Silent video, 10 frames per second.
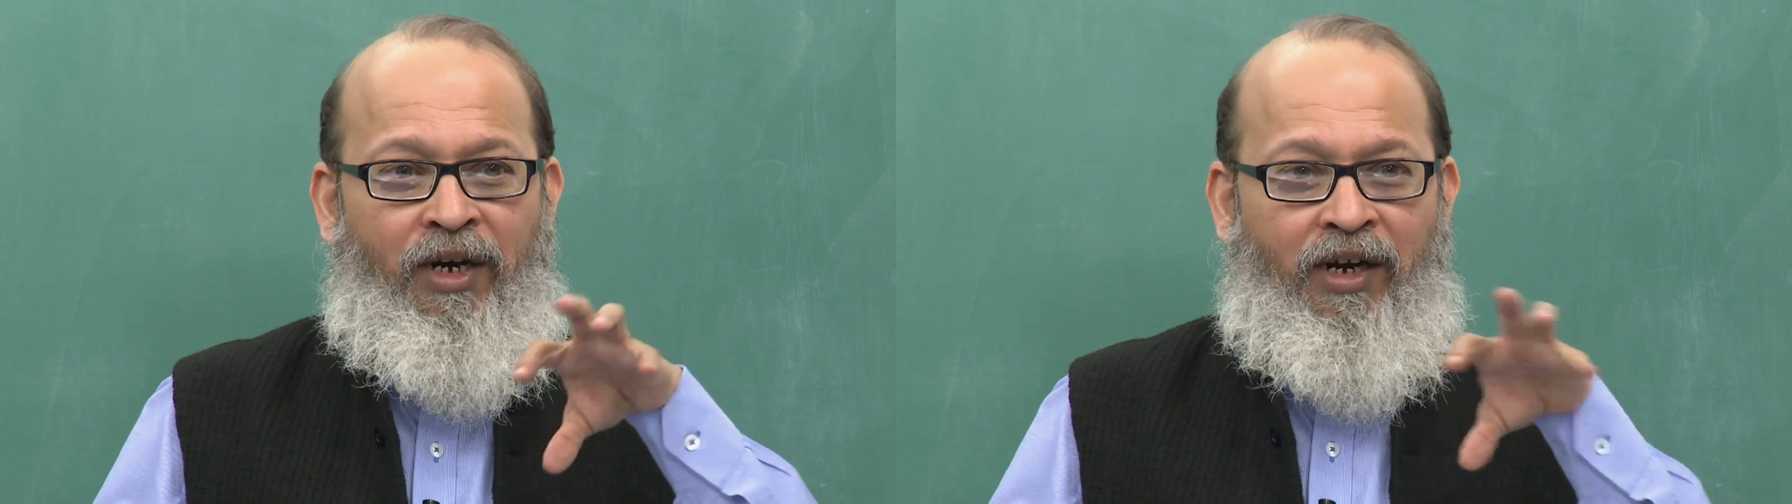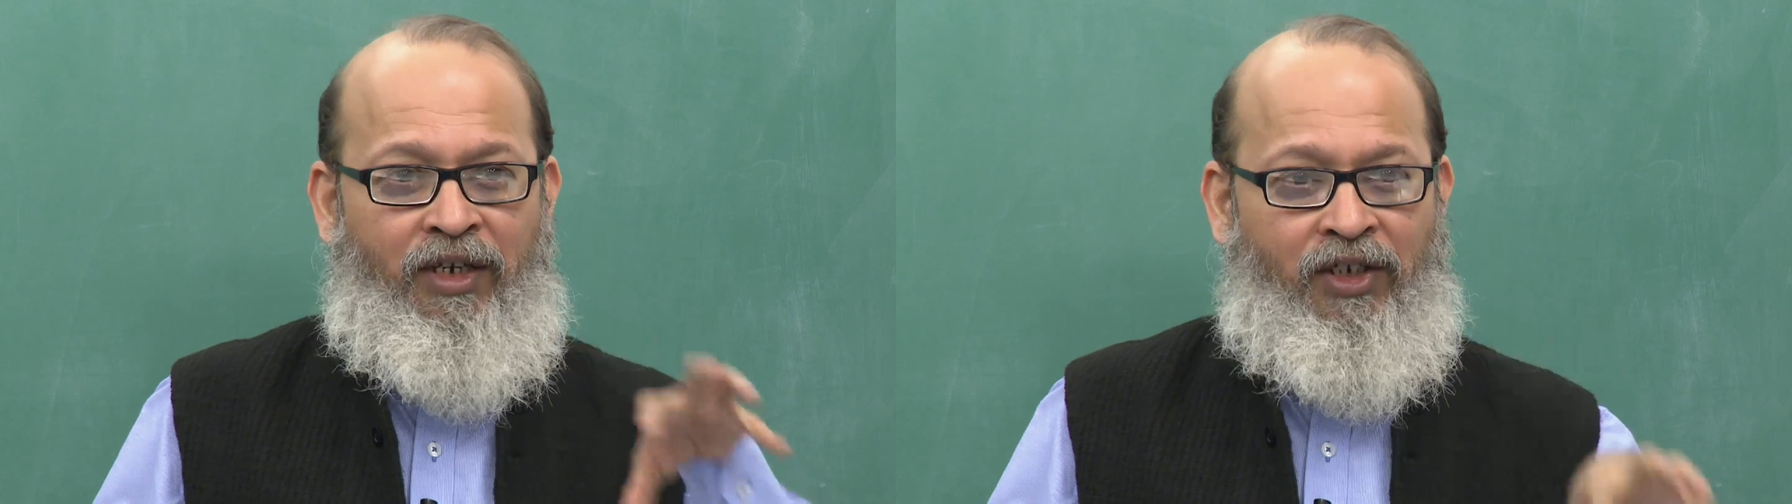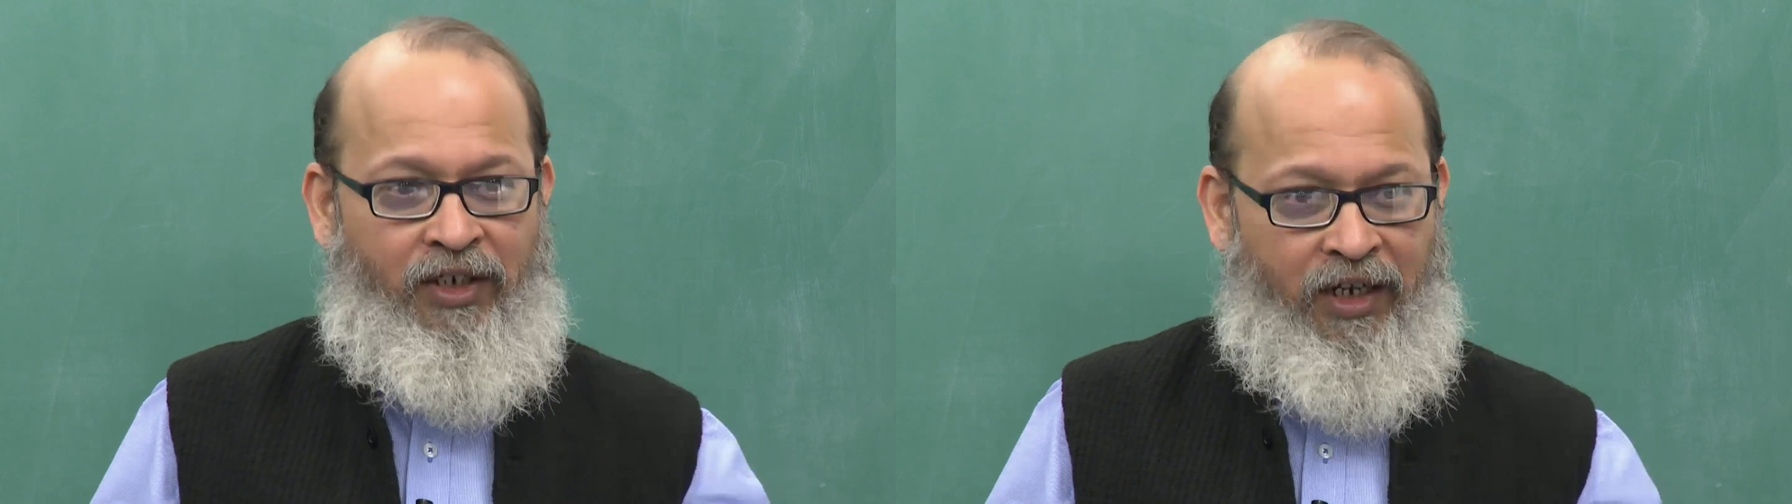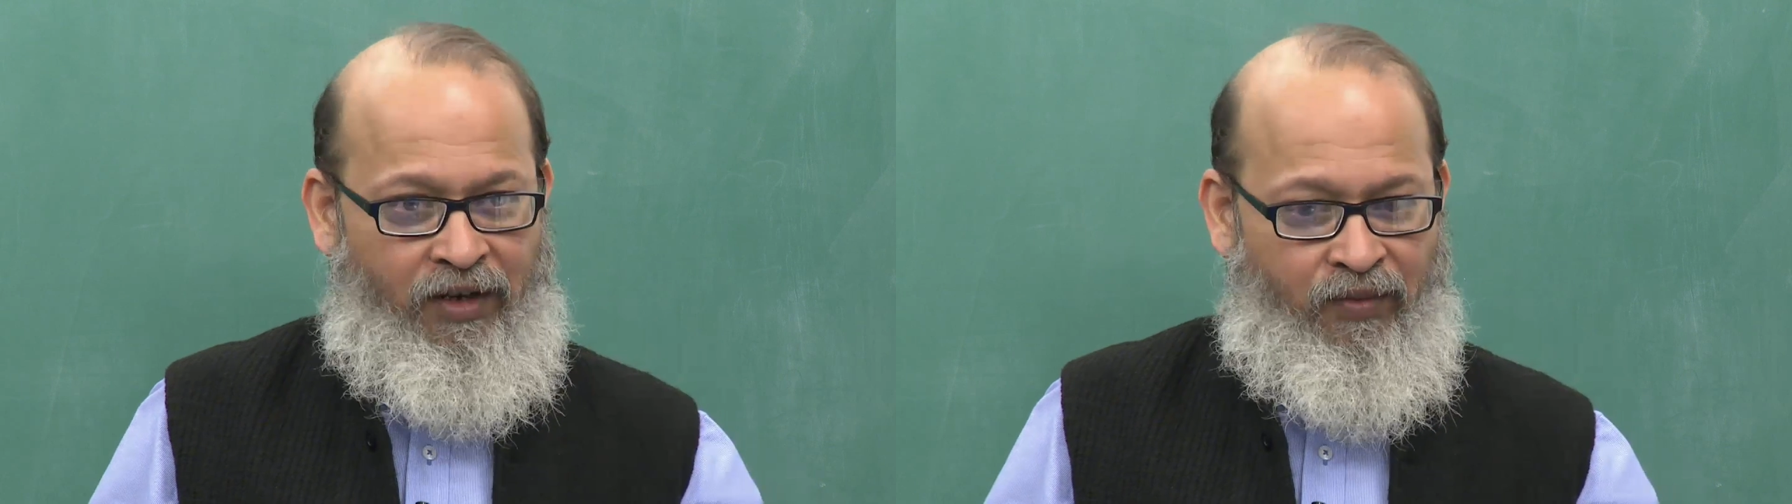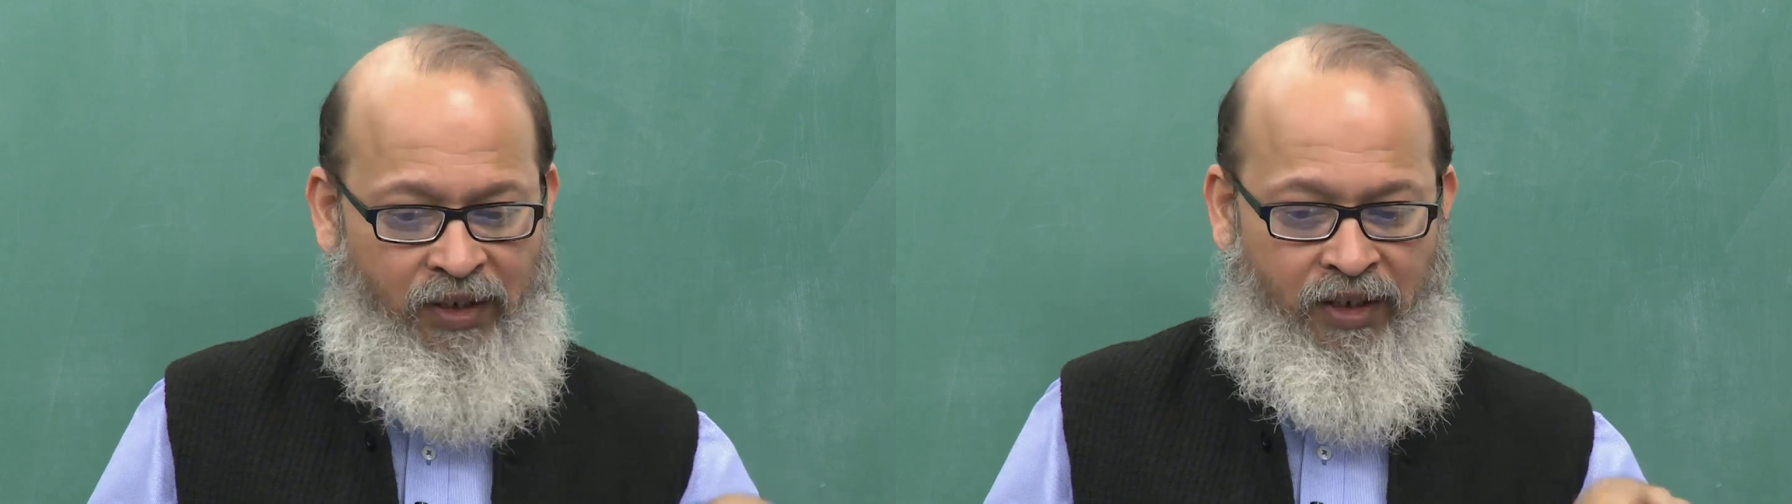mental
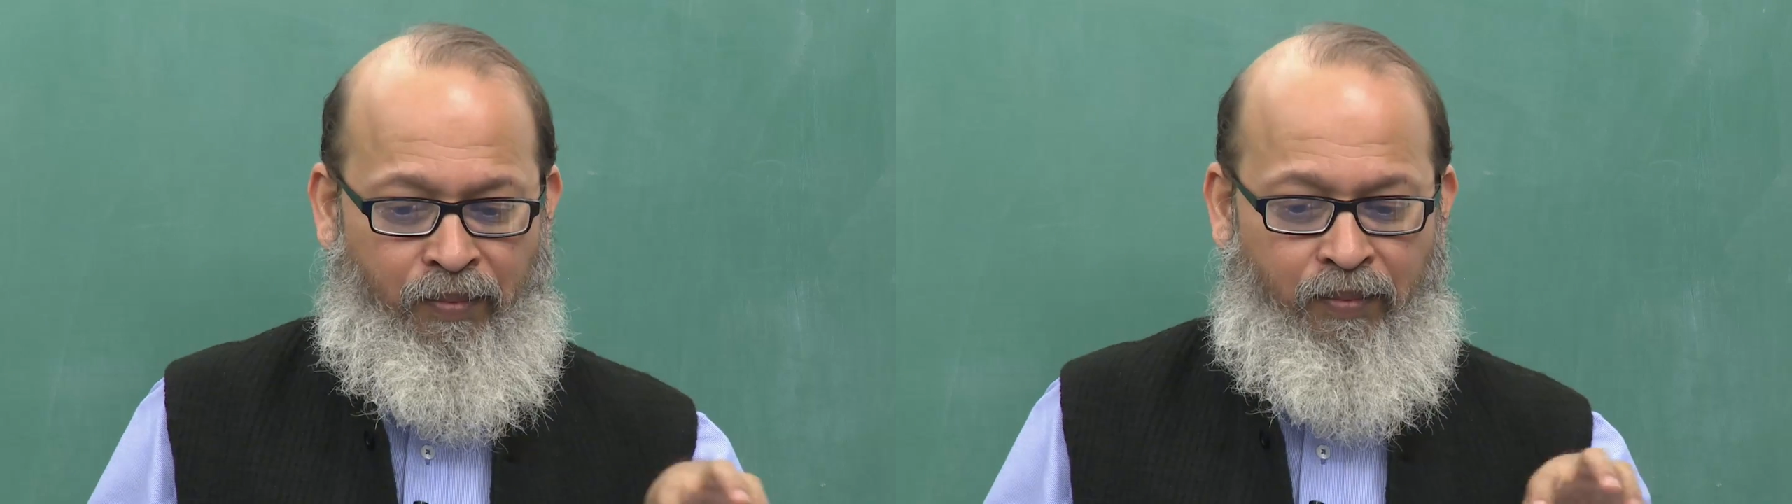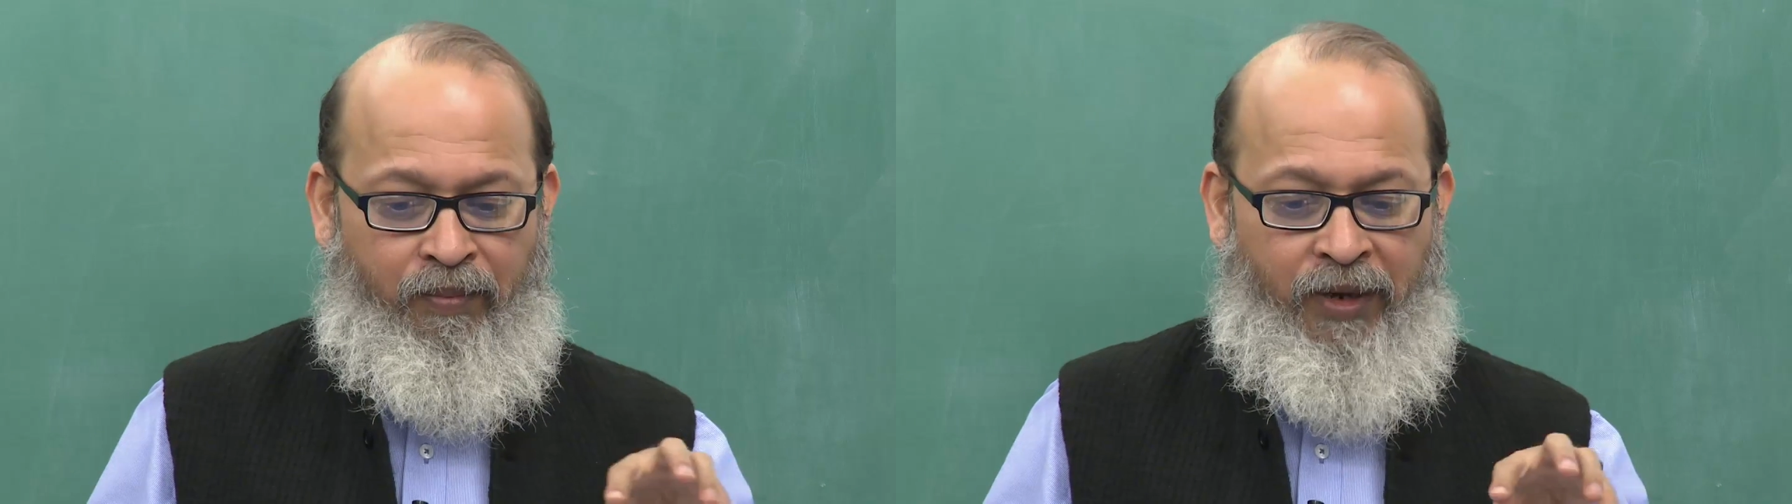state which the